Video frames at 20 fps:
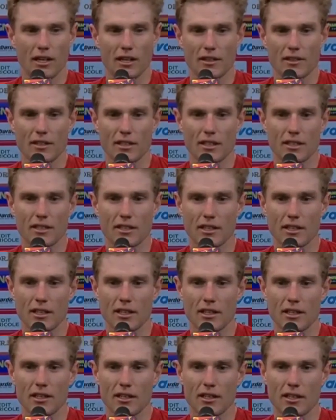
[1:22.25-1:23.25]
I think
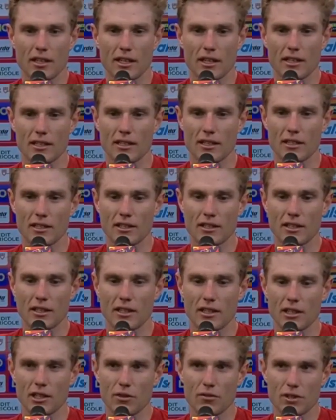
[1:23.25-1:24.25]
I
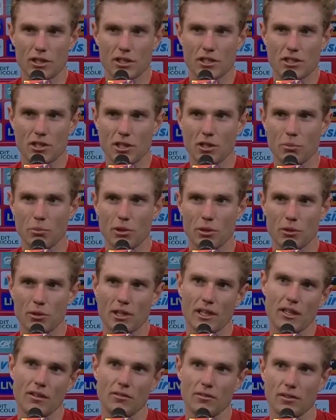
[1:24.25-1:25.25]
can give it a shot, but
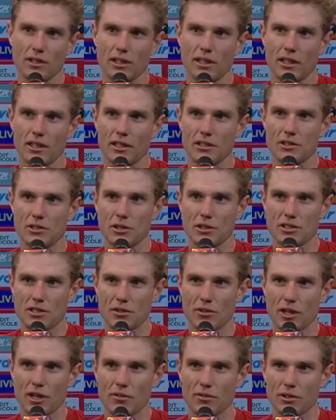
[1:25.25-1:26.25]
we have George
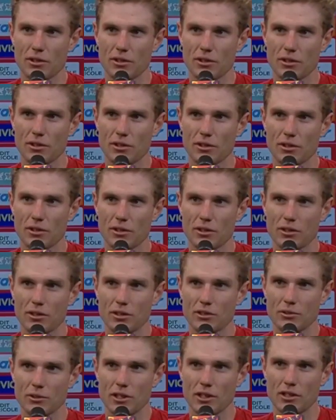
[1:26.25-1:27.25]
and Rafa
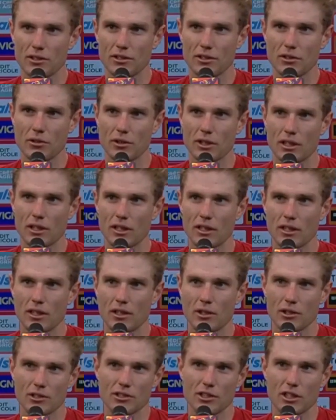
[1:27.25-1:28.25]
as well to
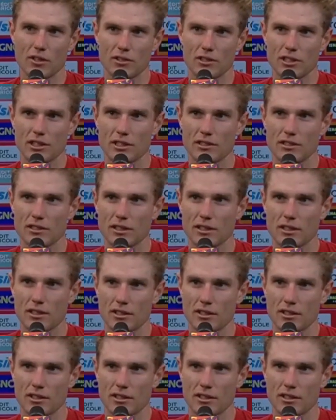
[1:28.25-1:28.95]
also have a chance.